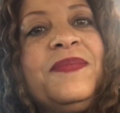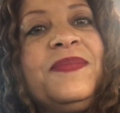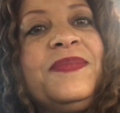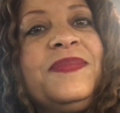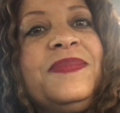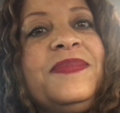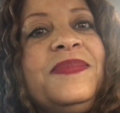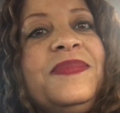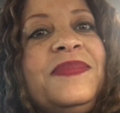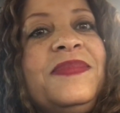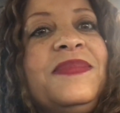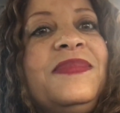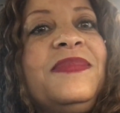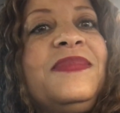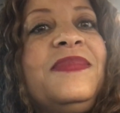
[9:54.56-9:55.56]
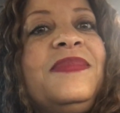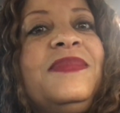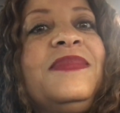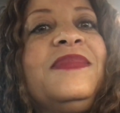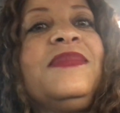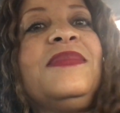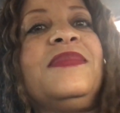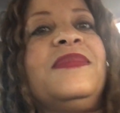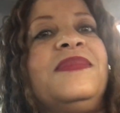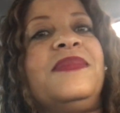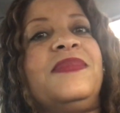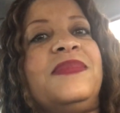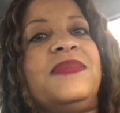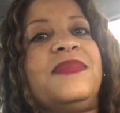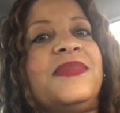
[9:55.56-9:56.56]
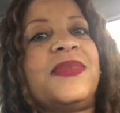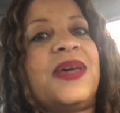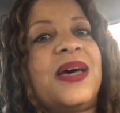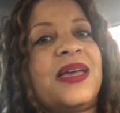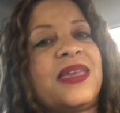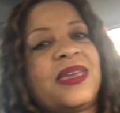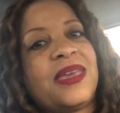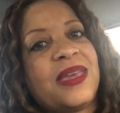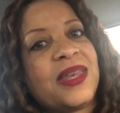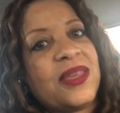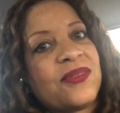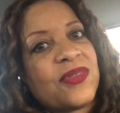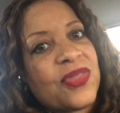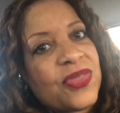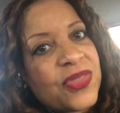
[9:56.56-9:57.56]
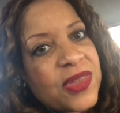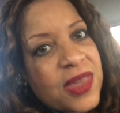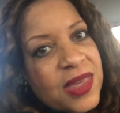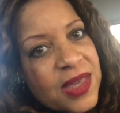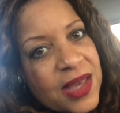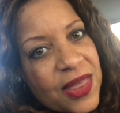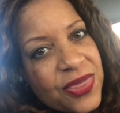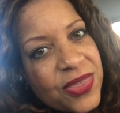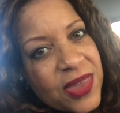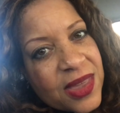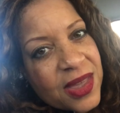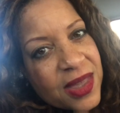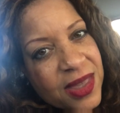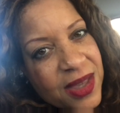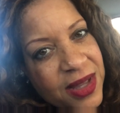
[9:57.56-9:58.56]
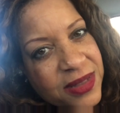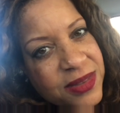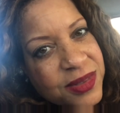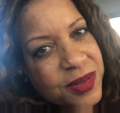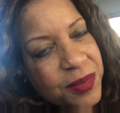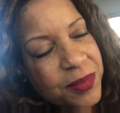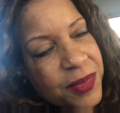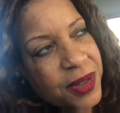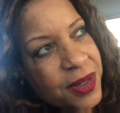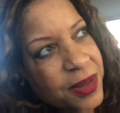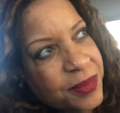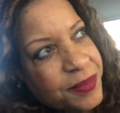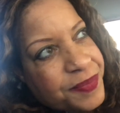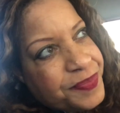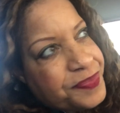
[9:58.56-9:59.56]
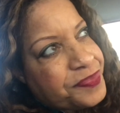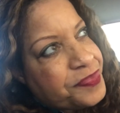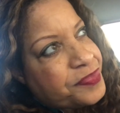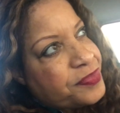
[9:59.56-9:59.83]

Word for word: Oh I can't even think. I think I got some. Um,